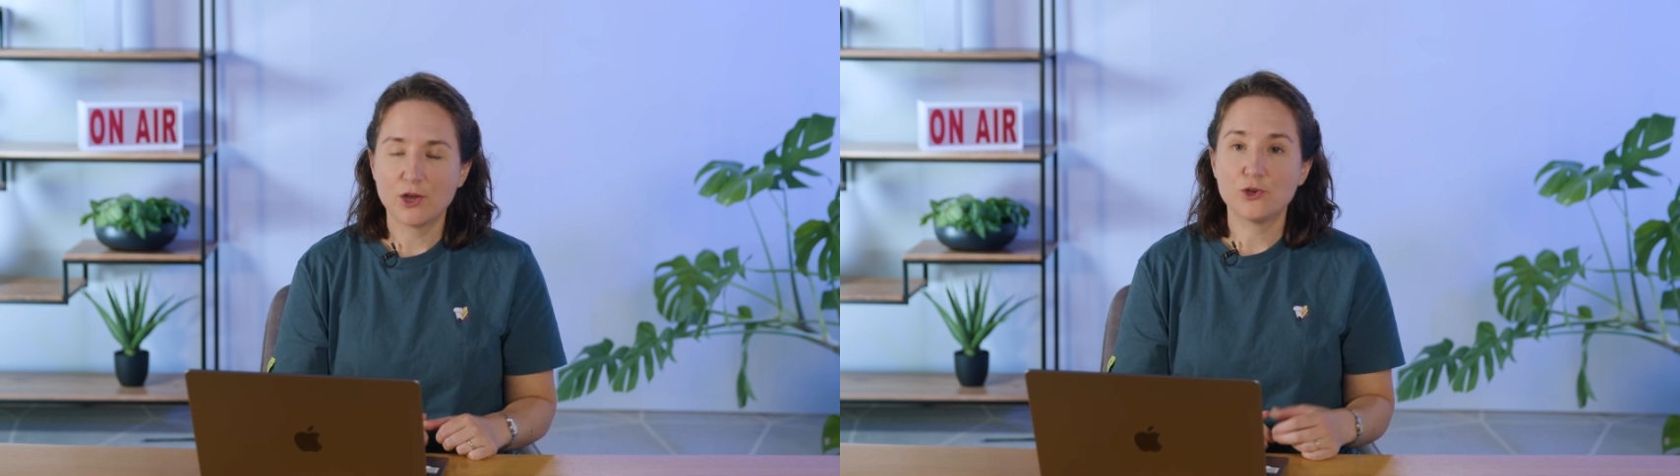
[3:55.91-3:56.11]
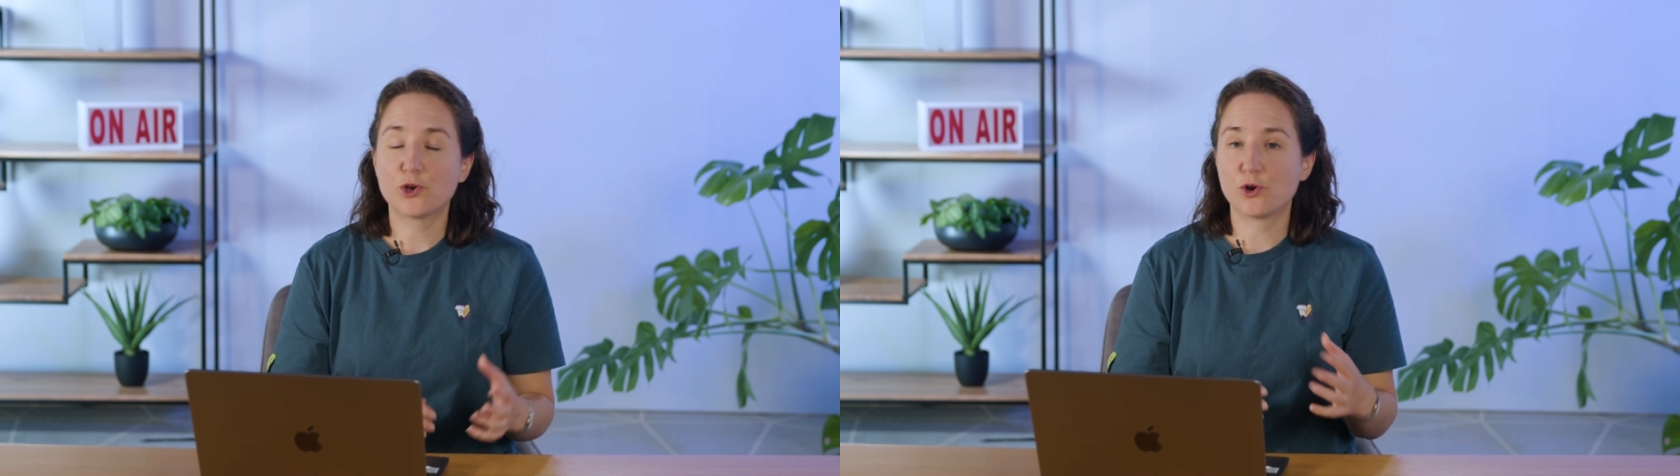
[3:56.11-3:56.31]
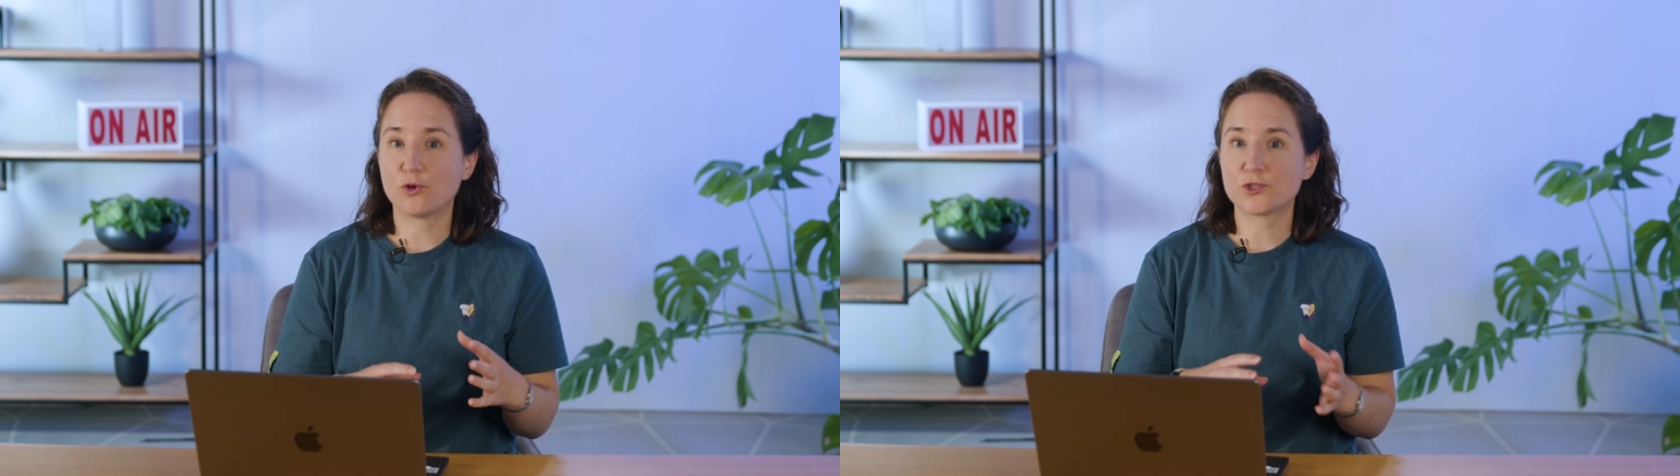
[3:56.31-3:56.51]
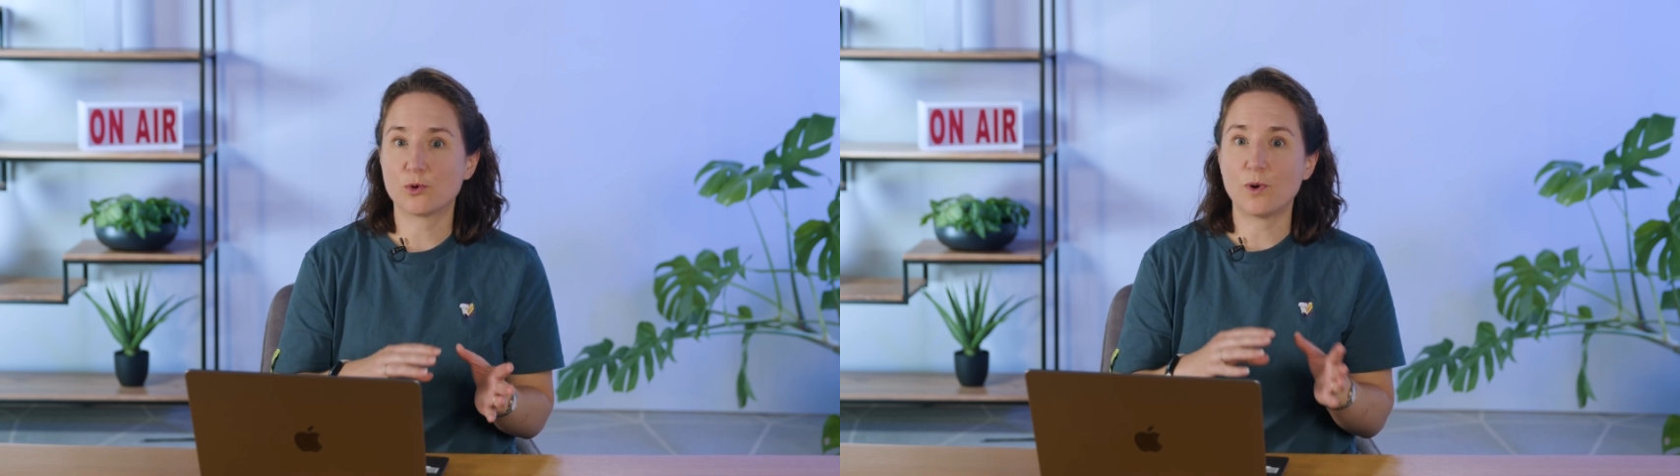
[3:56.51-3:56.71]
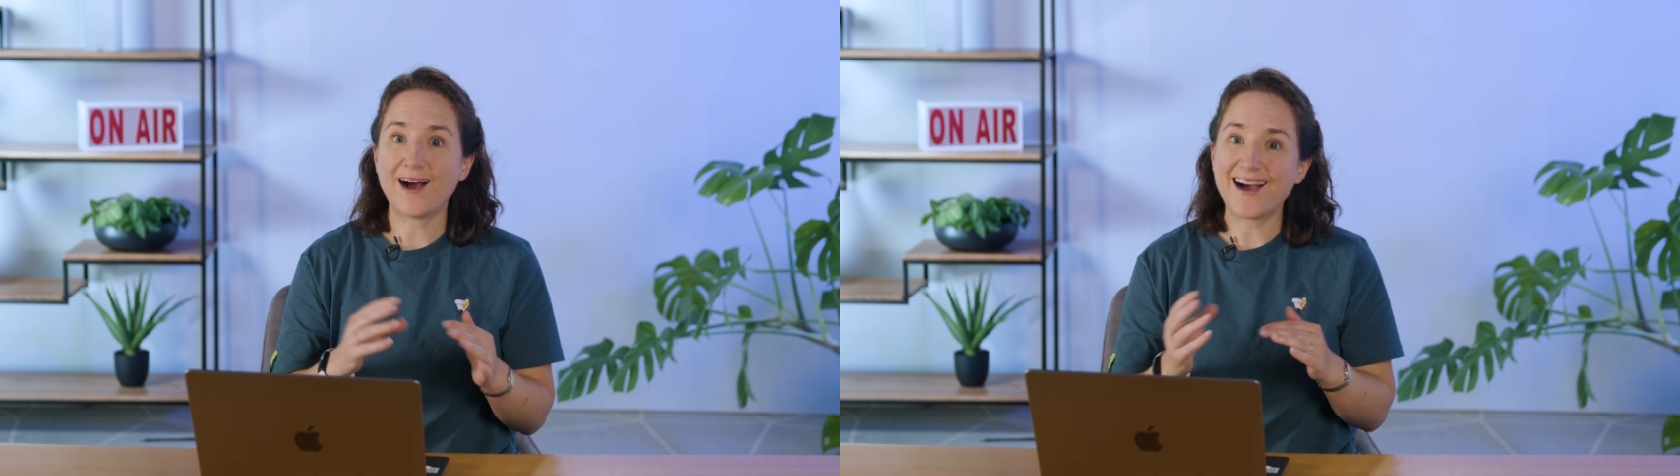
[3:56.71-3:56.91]
You can
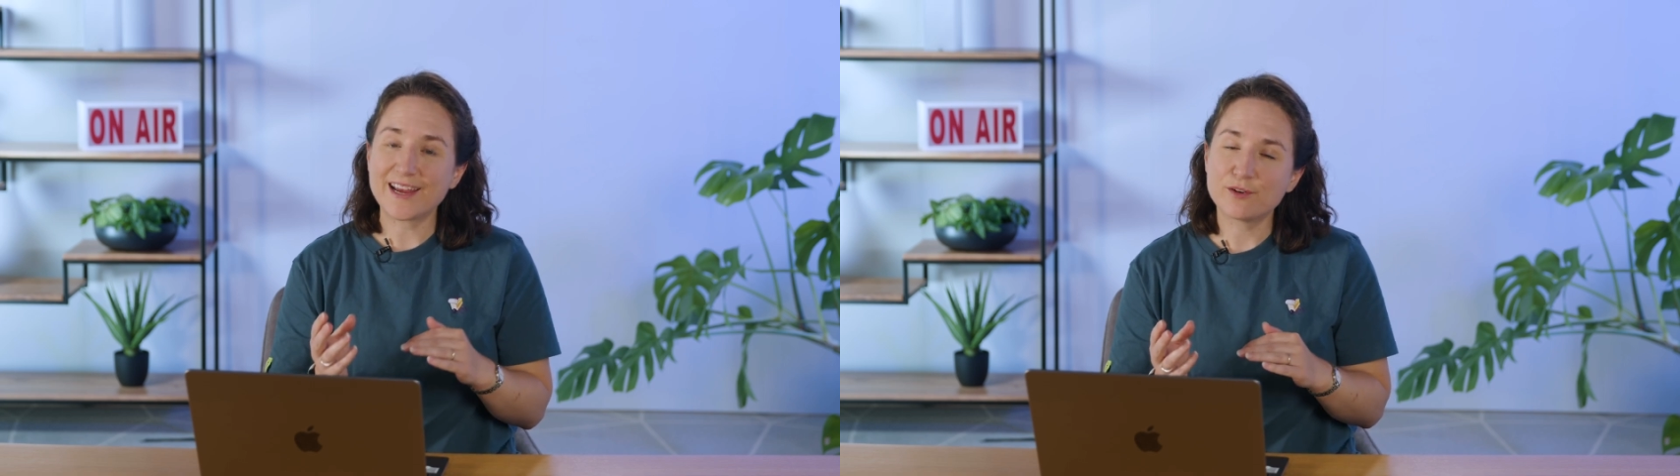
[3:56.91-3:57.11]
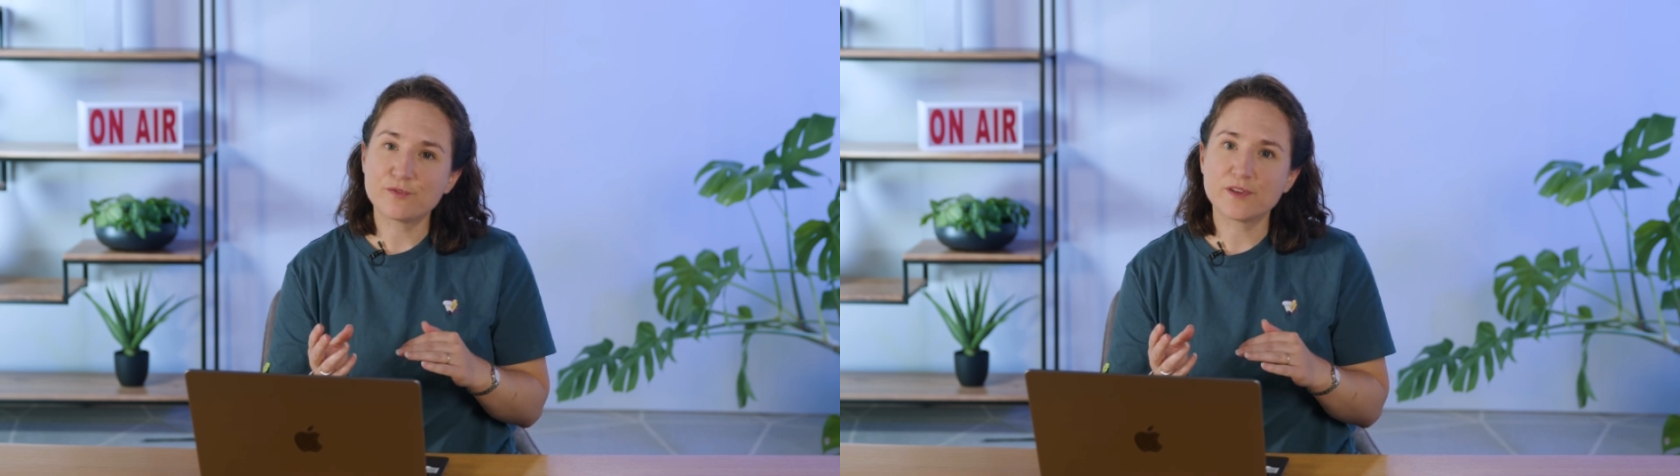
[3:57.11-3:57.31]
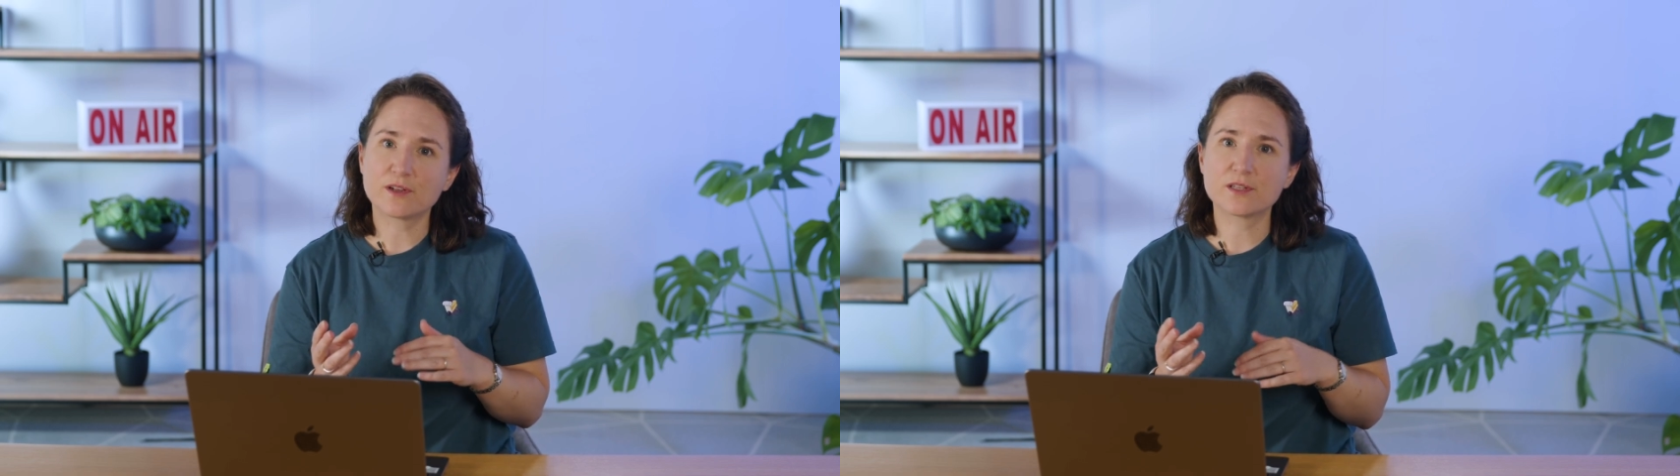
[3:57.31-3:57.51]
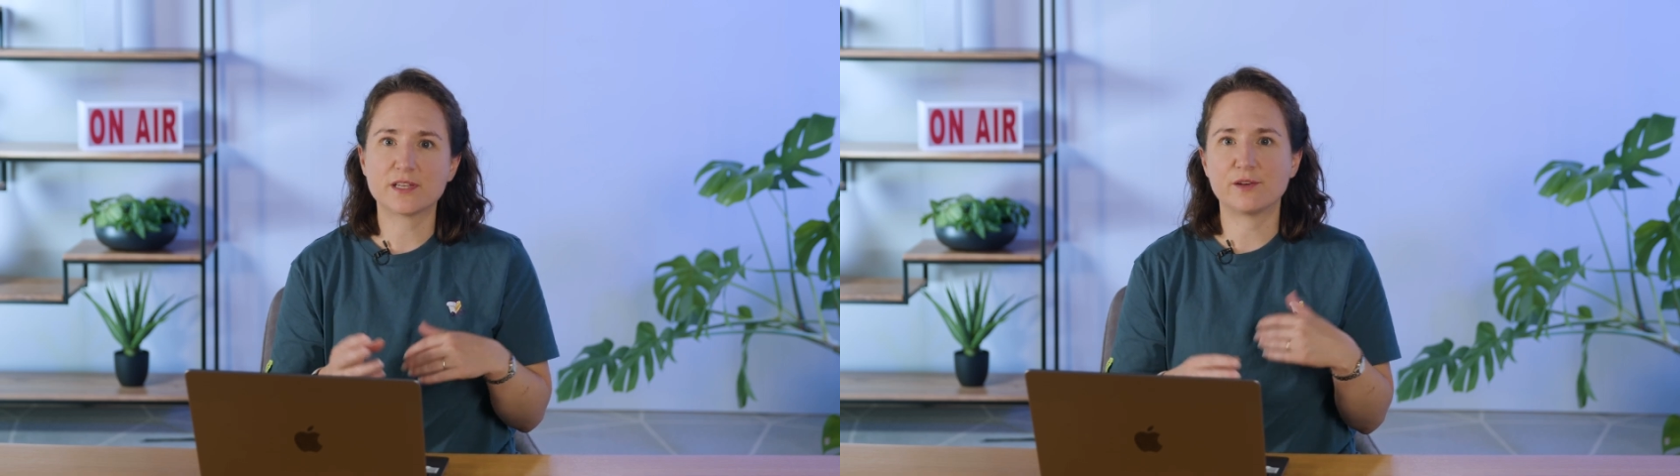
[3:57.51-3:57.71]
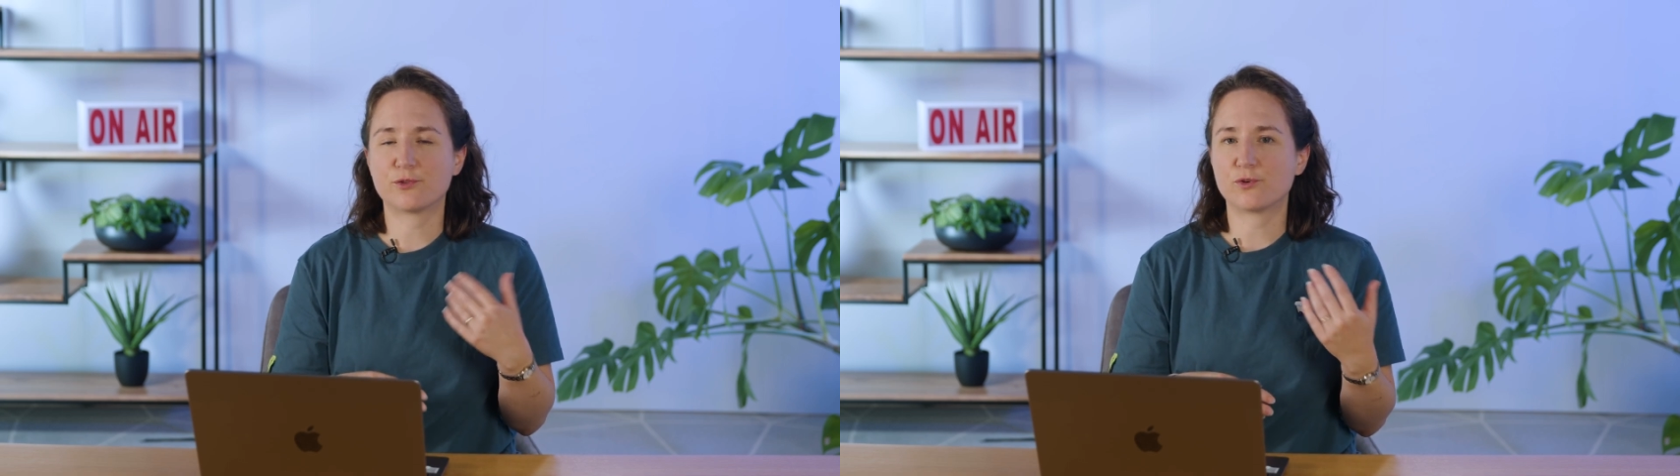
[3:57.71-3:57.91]
also hide
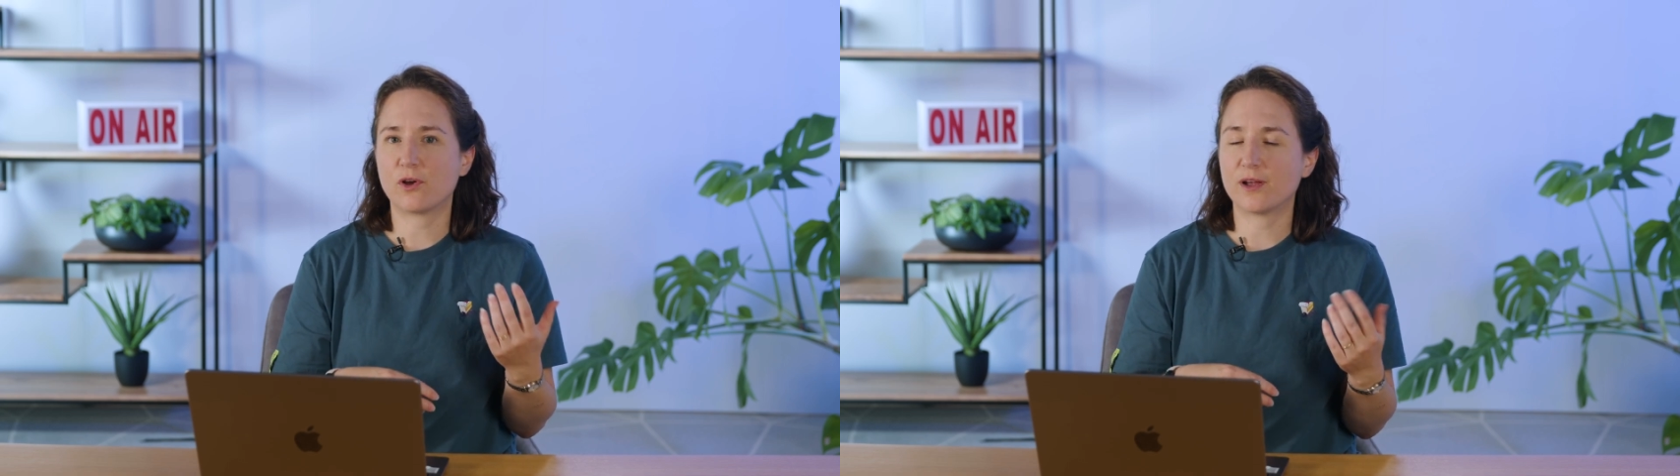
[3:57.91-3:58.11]
fields if they're